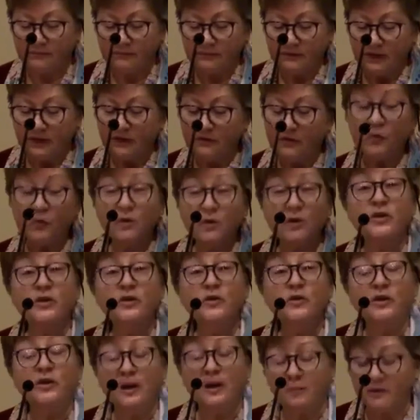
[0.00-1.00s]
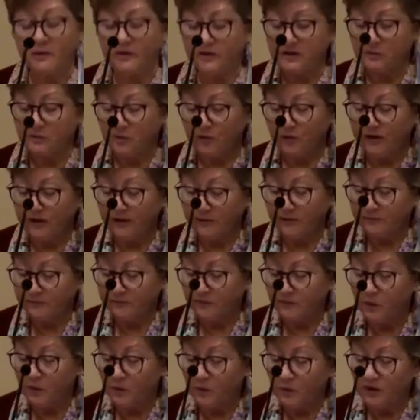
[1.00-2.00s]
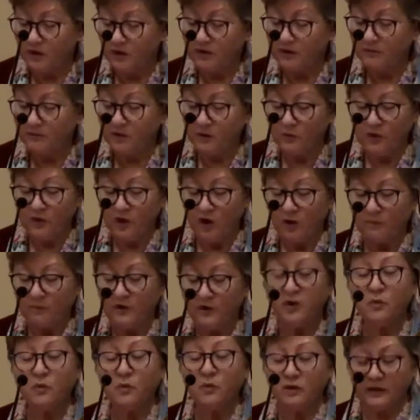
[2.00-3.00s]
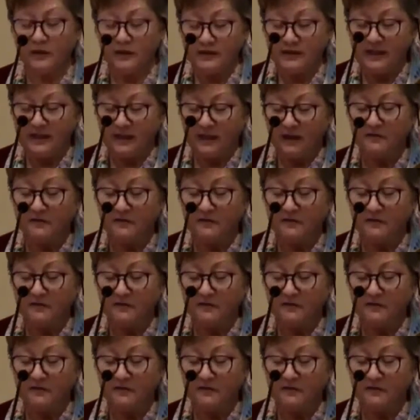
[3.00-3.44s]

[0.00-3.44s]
If you are a newcomer this morning, we welcome you and hope that you will indeed